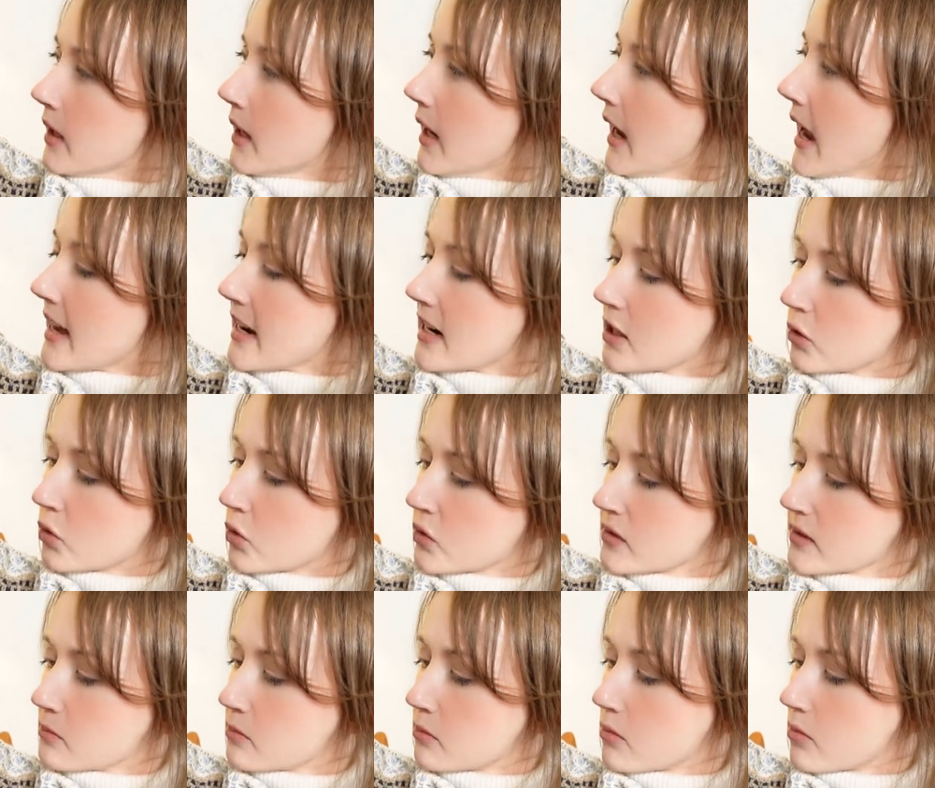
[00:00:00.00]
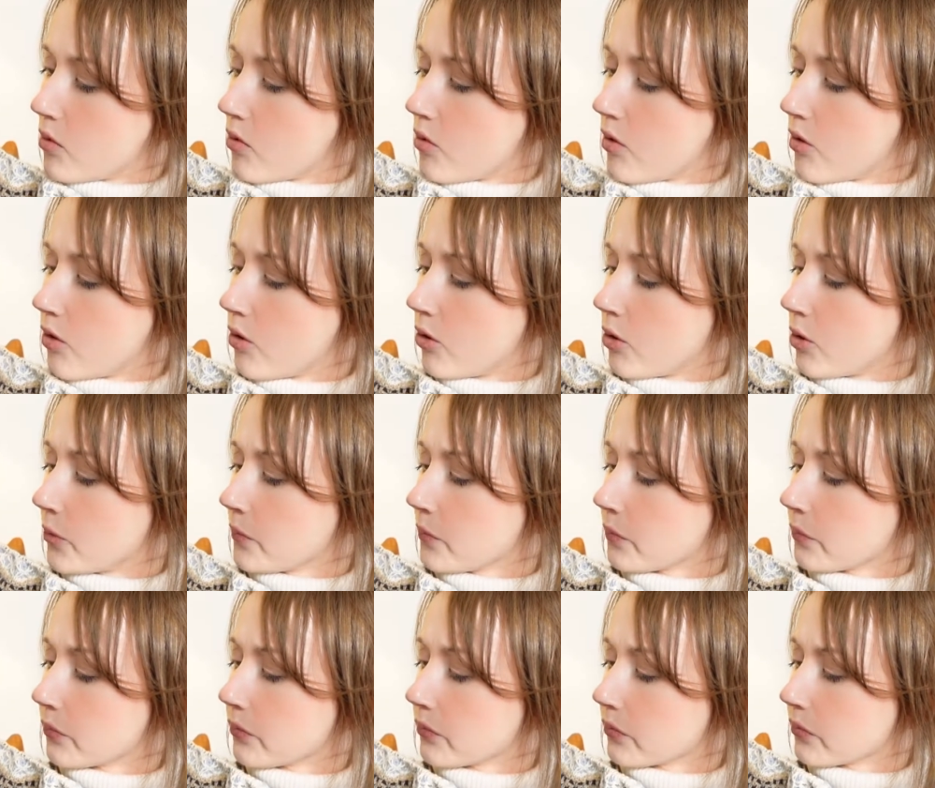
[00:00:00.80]
and it looks more,
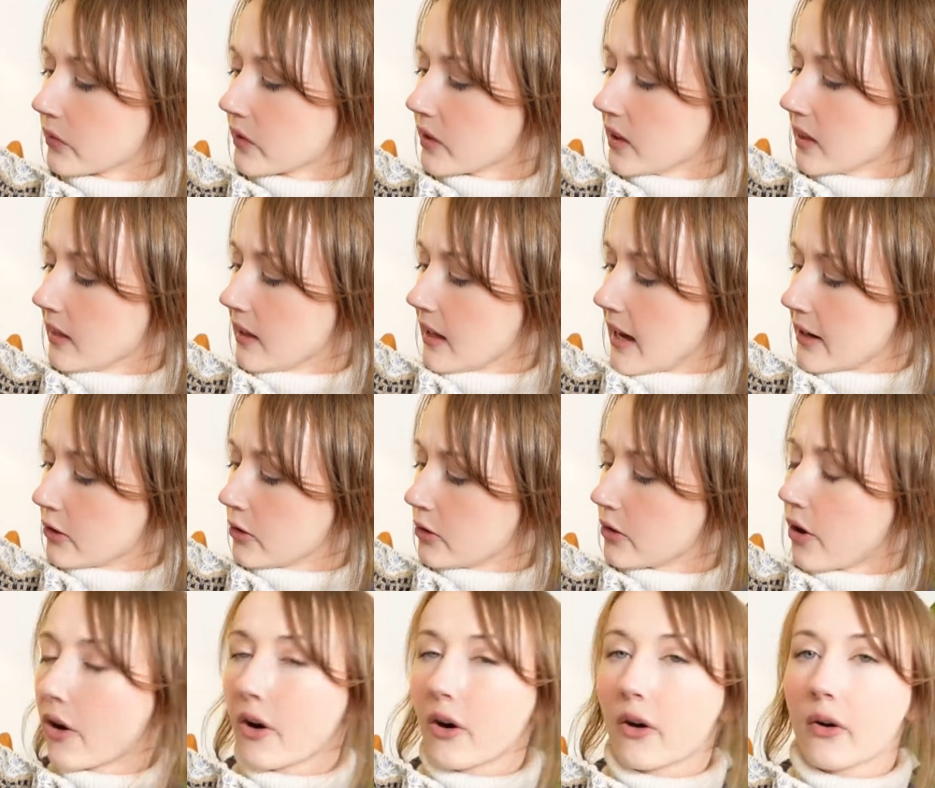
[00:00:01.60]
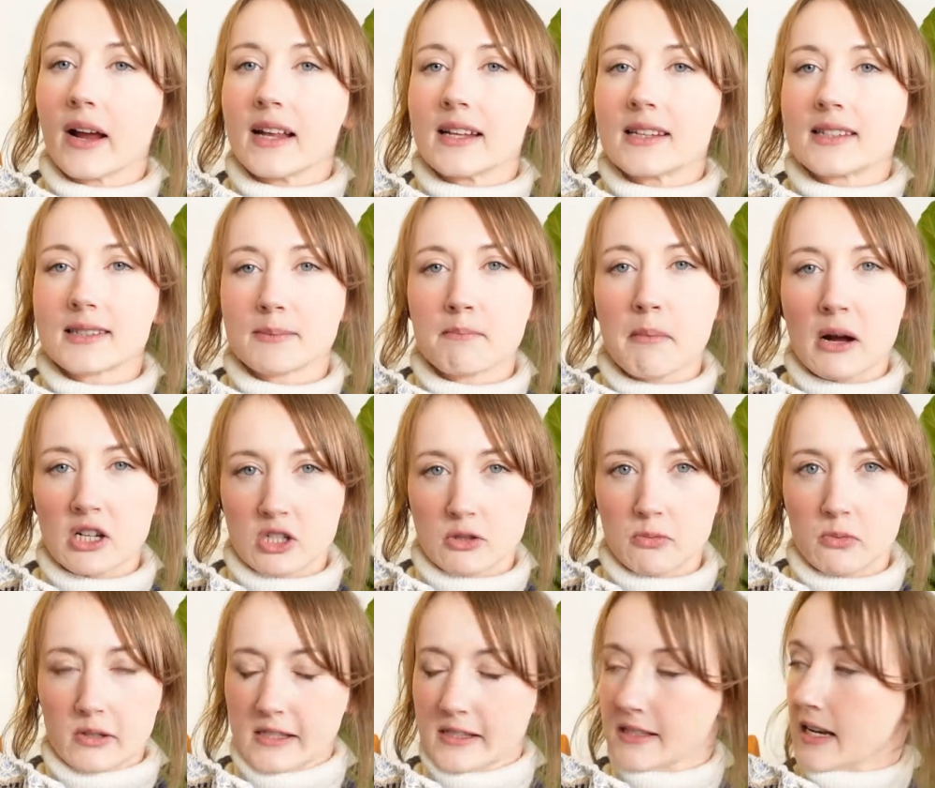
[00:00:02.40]
I don't know, it's
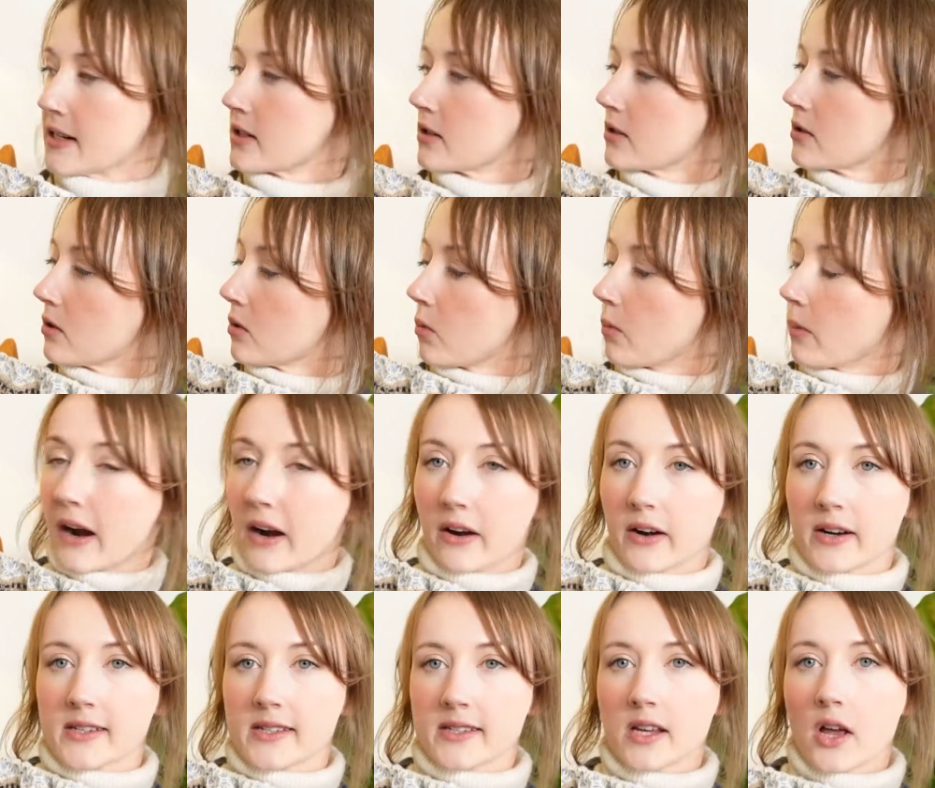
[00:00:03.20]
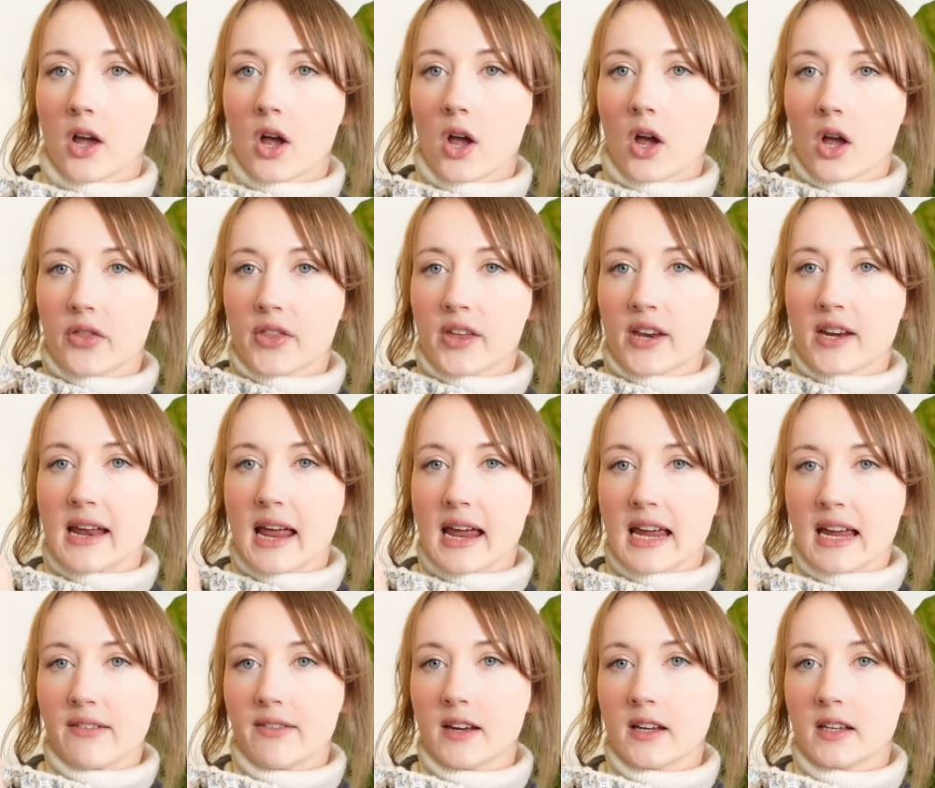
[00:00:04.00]
much more subtle, whereas the
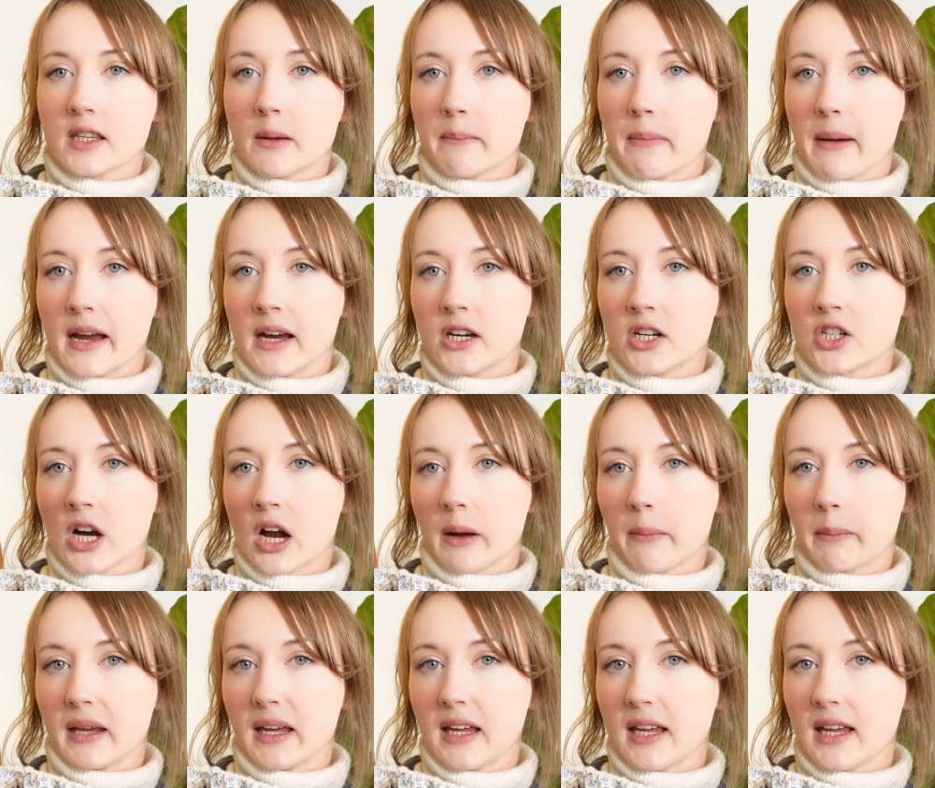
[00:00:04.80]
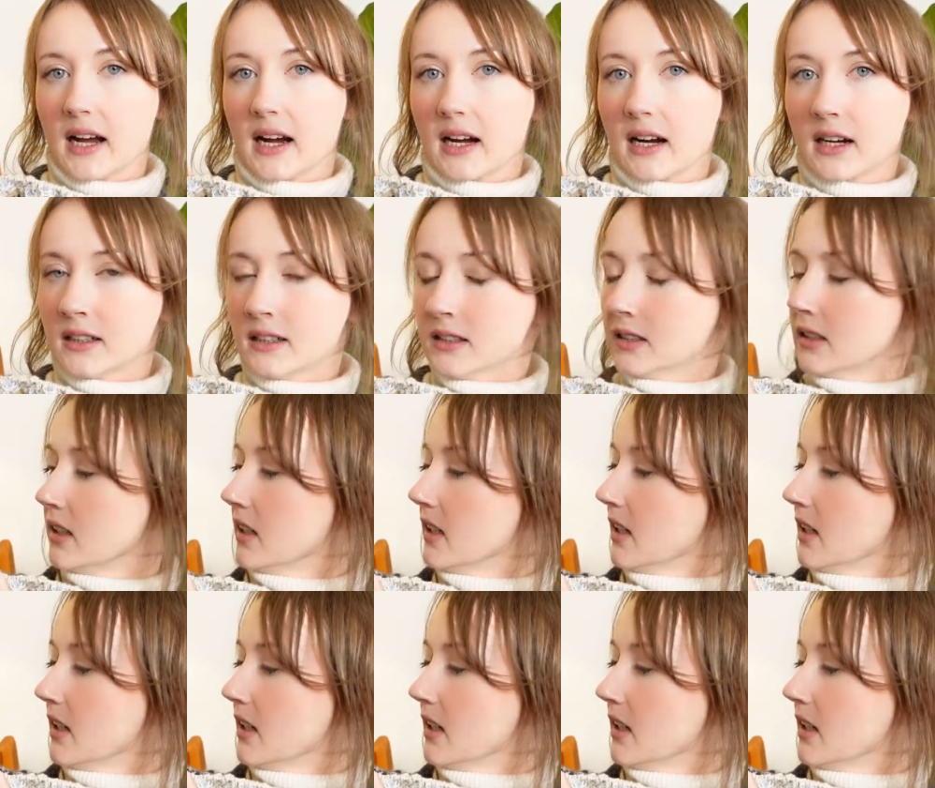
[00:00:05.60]
navy and the beige up here,